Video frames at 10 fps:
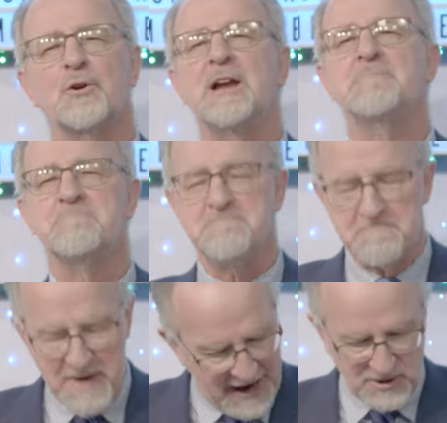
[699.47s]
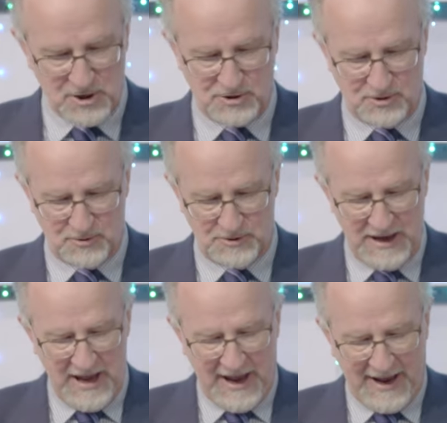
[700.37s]
great magnitude
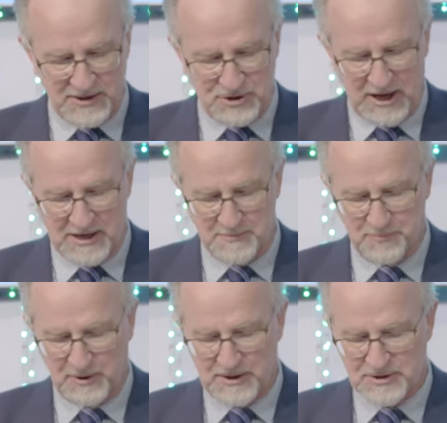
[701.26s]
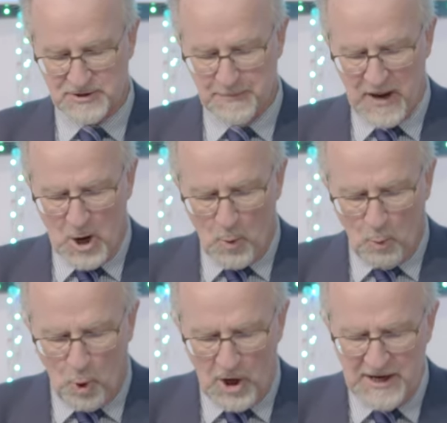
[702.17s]
had taken place.
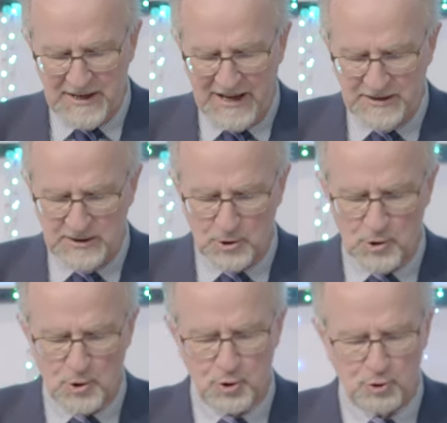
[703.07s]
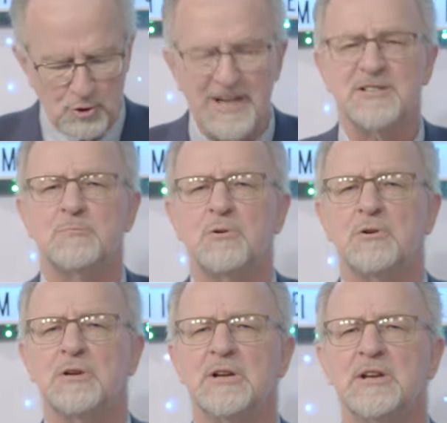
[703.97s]
What an
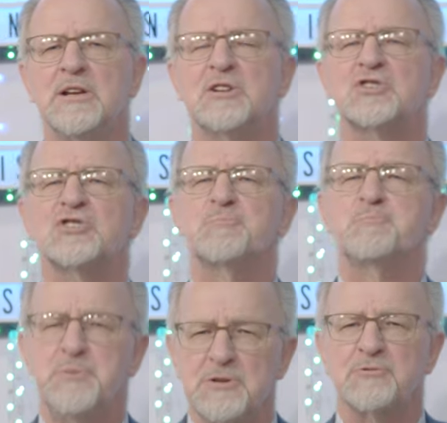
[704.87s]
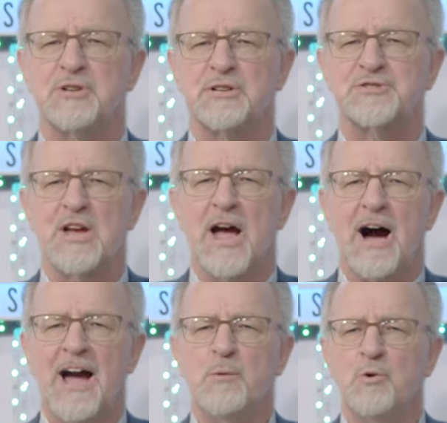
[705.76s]
incredible experience.
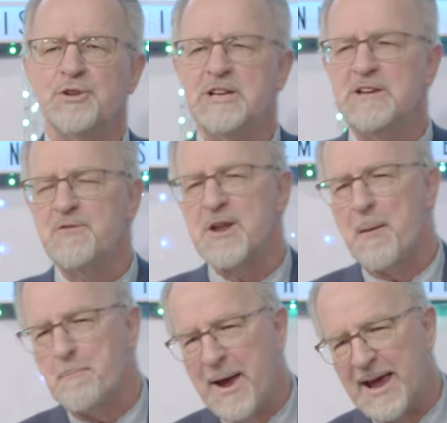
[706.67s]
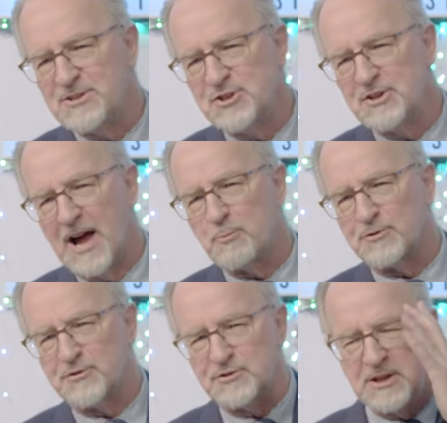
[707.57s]
I would even imagine, I
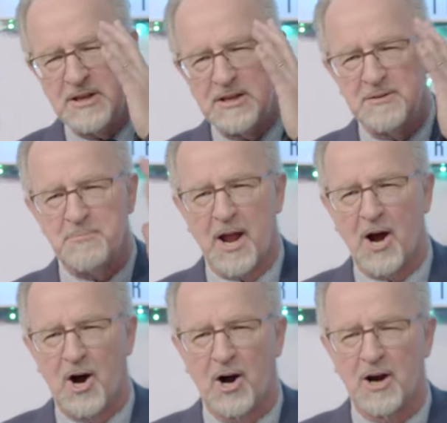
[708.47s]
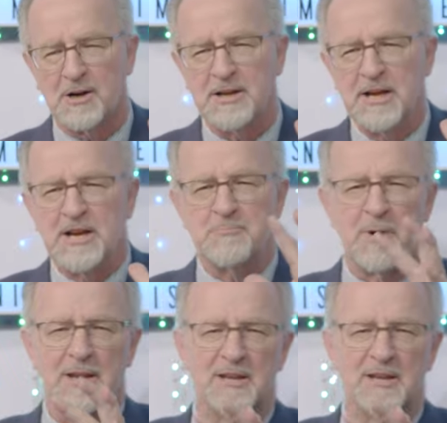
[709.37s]
would think in my heart, in my